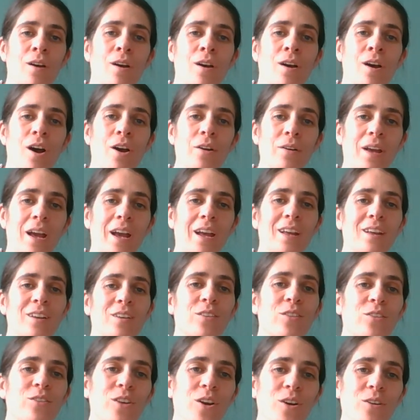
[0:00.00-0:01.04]
Okay,
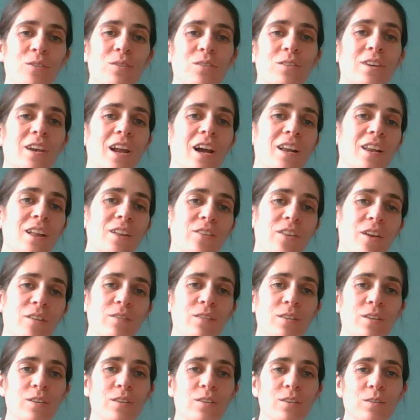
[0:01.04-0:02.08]
so now let's have
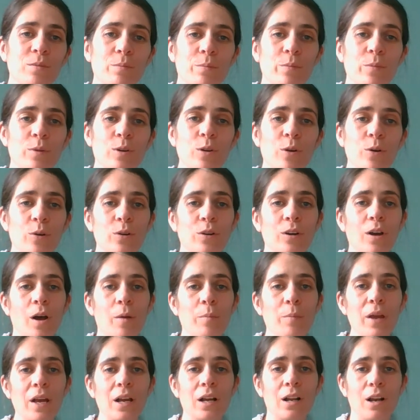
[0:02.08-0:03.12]
a look a
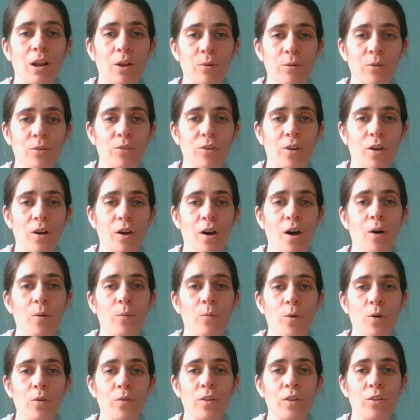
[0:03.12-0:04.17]
bit closer at
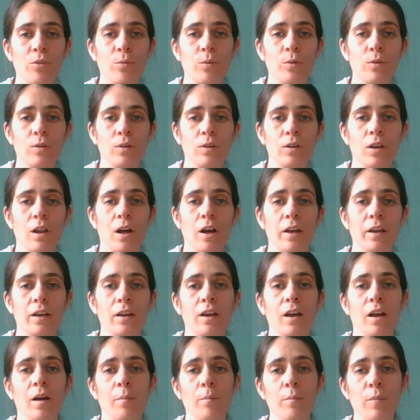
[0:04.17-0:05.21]
what this will look like
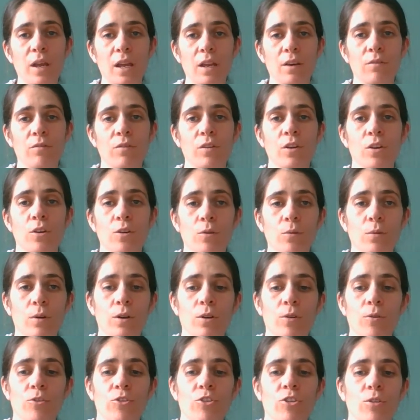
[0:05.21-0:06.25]
and mean for you and
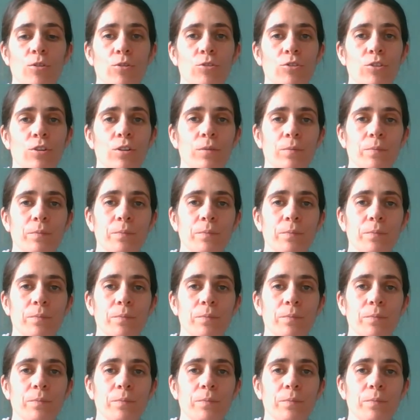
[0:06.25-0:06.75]
your children.